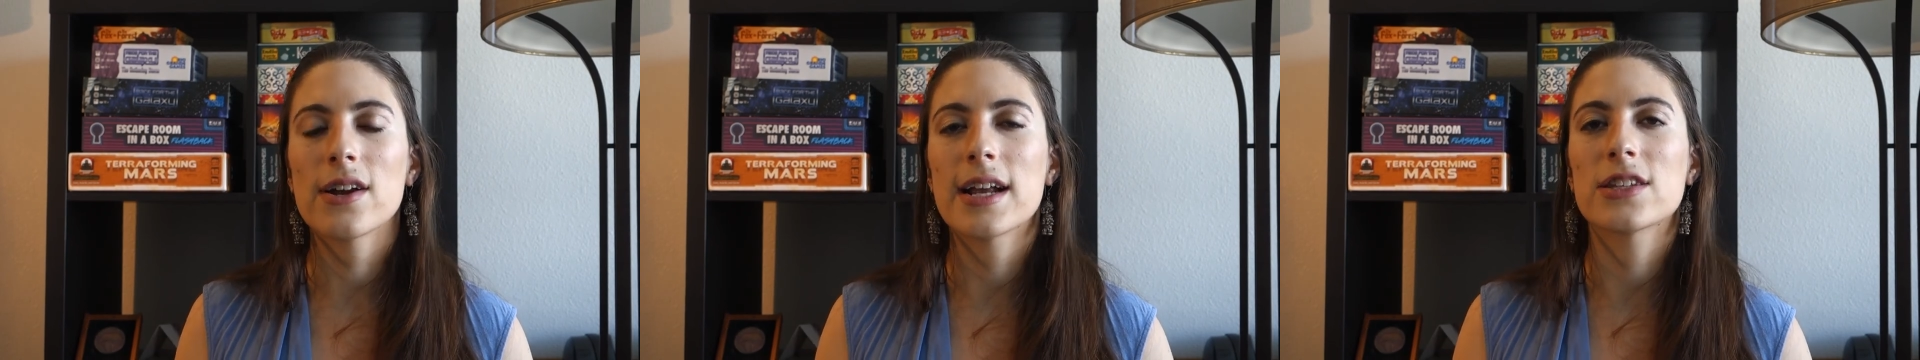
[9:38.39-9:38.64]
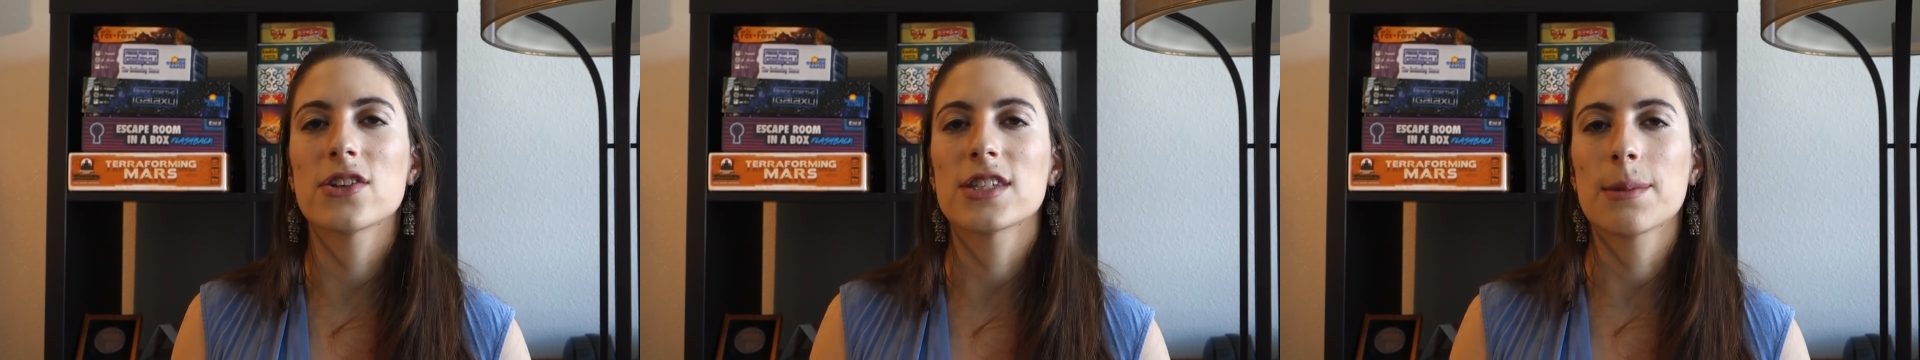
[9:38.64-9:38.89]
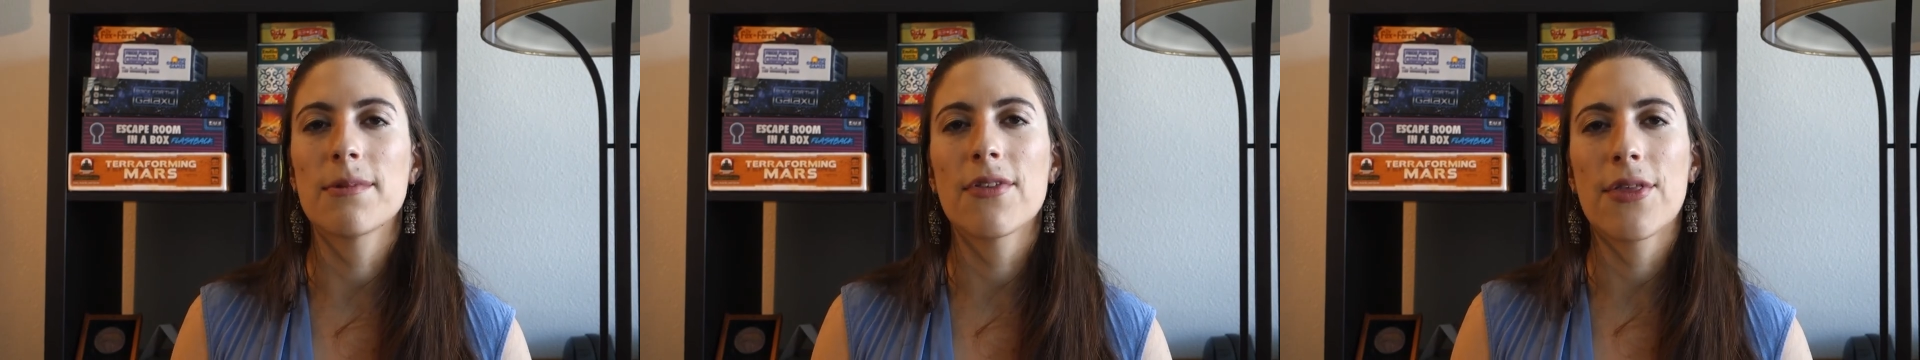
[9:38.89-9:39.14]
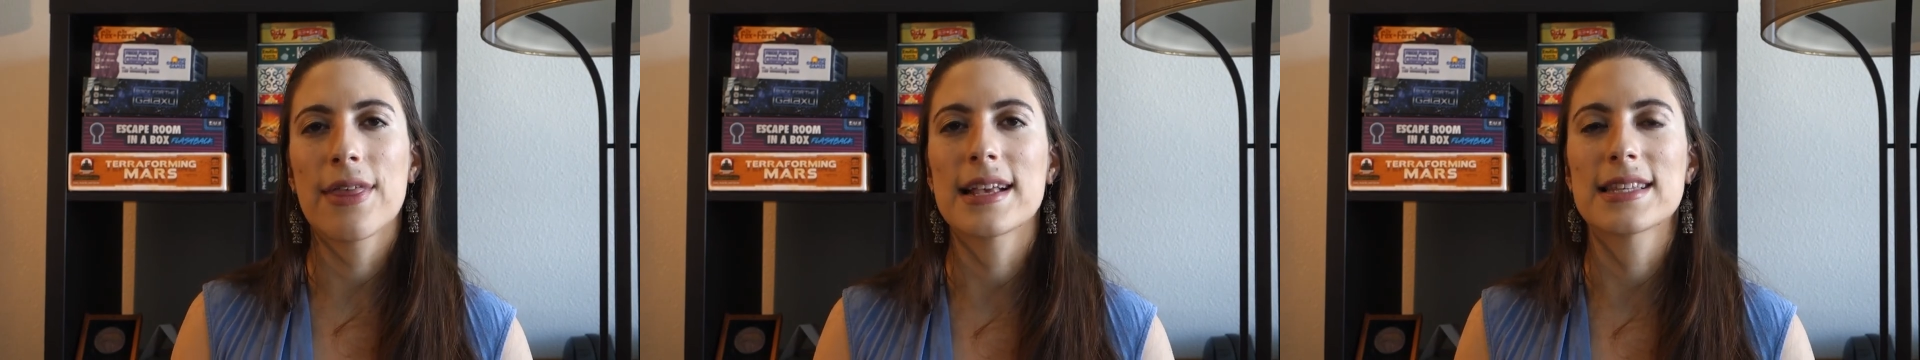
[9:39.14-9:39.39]
And so some of
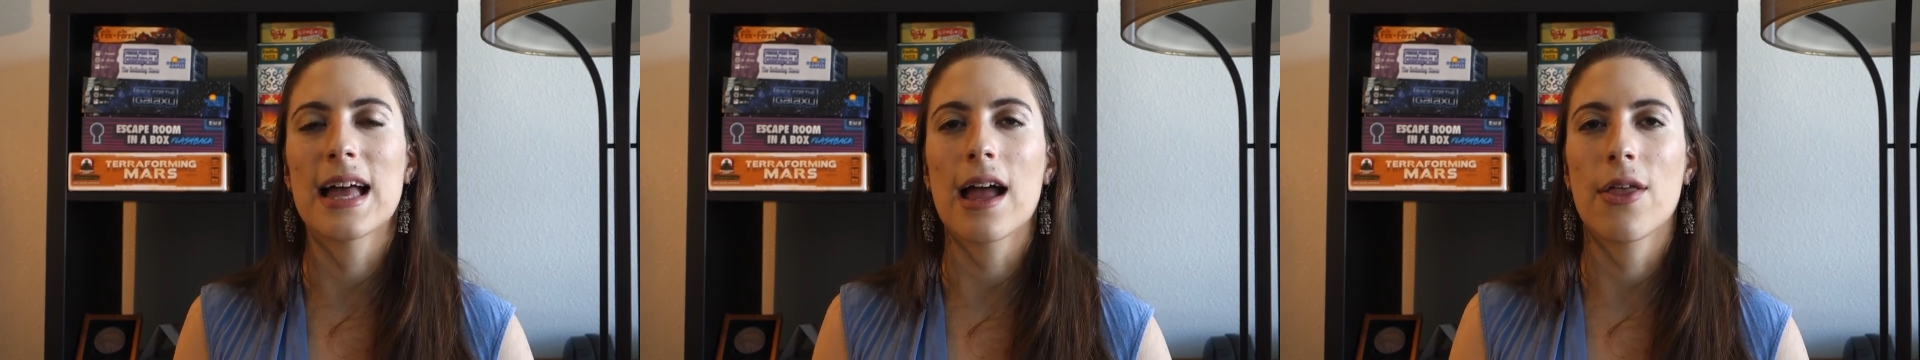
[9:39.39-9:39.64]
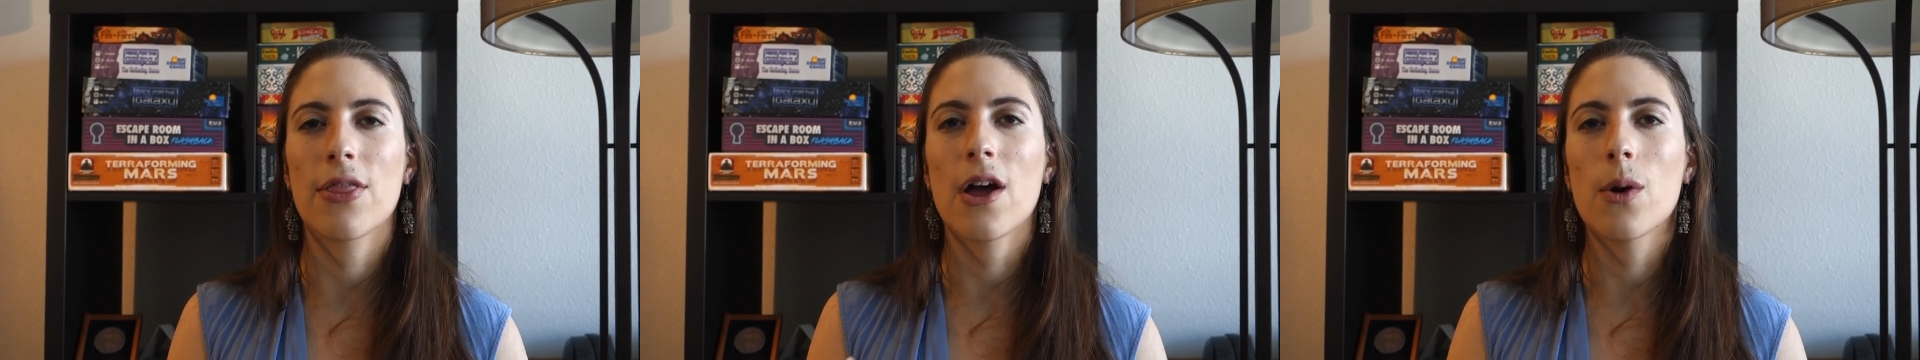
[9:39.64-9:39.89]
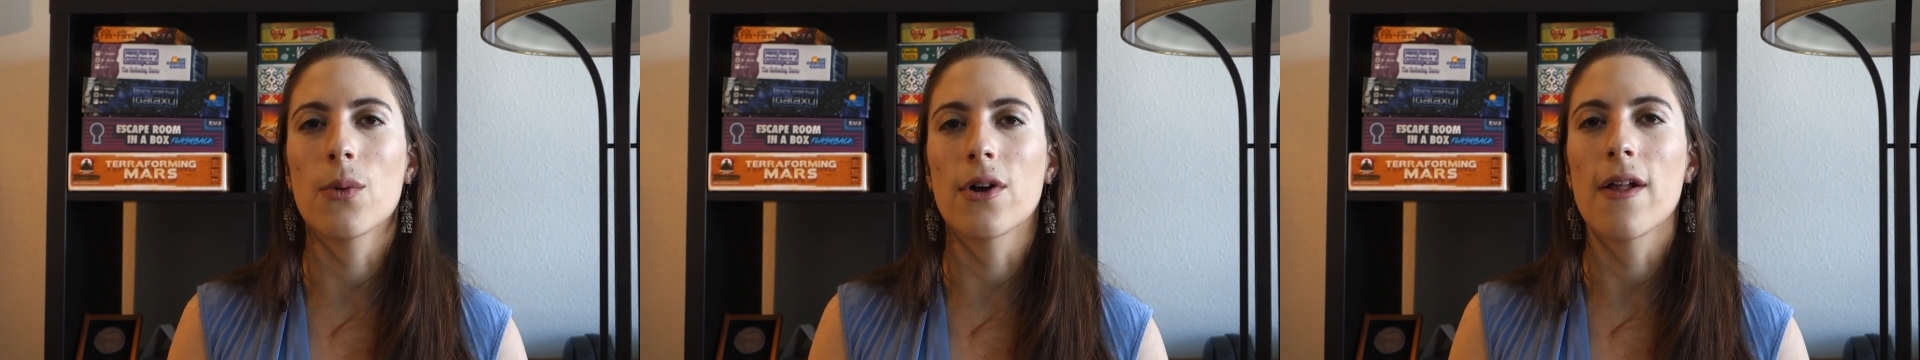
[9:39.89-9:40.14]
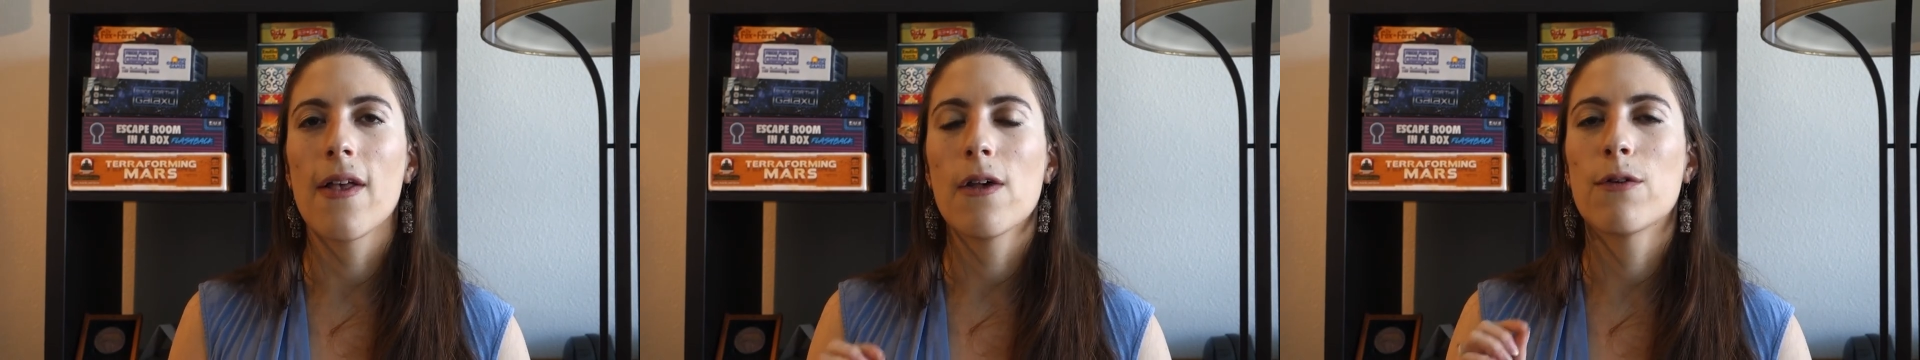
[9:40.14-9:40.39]
the things that I thought were